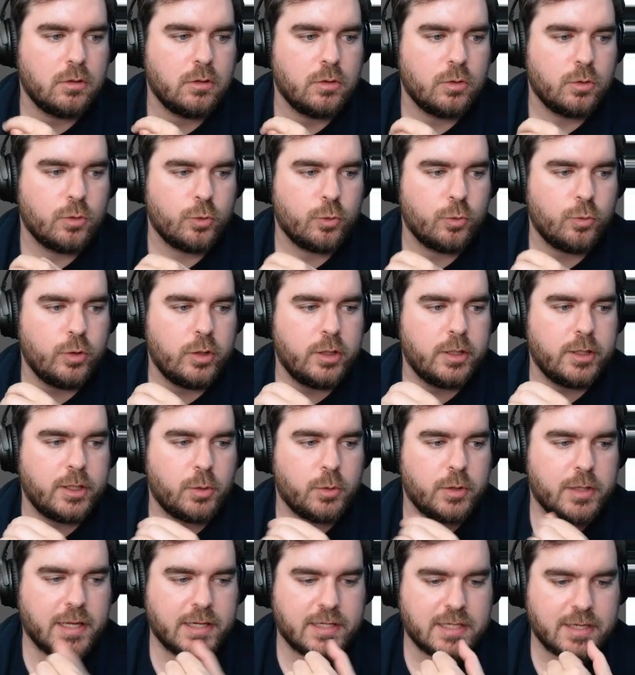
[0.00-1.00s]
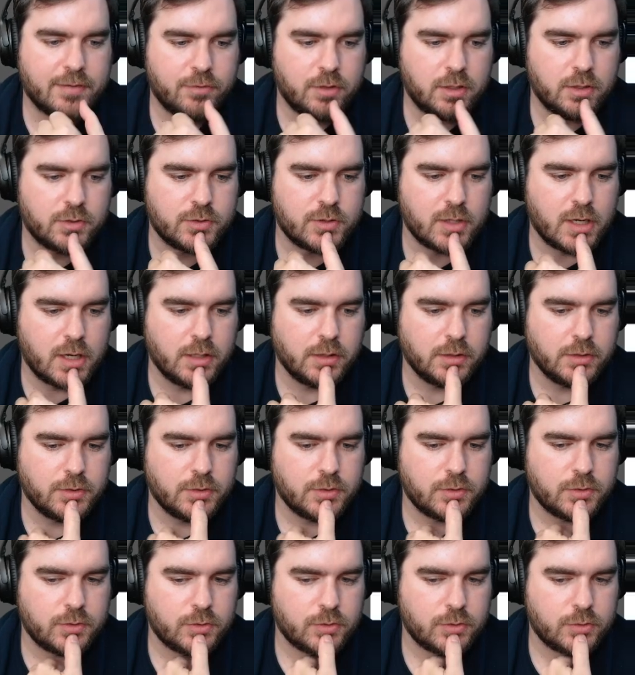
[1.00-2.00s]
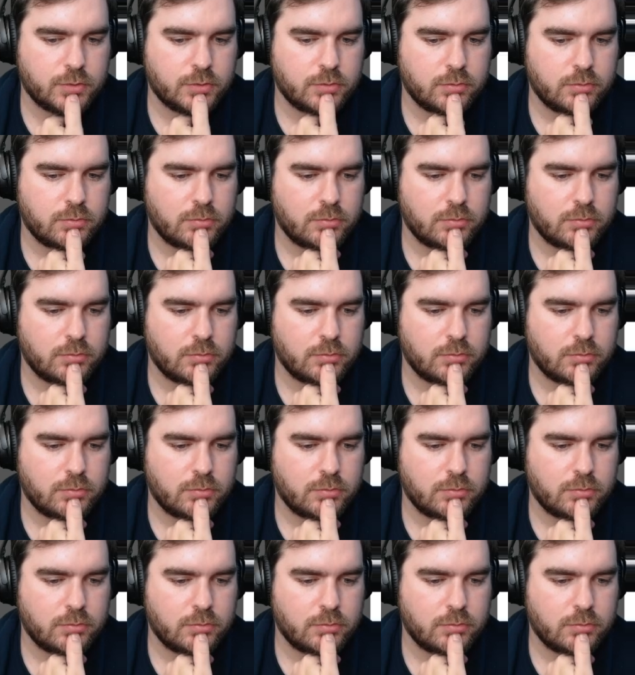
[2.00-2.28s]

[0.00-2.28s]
Really want that Deafening Silence.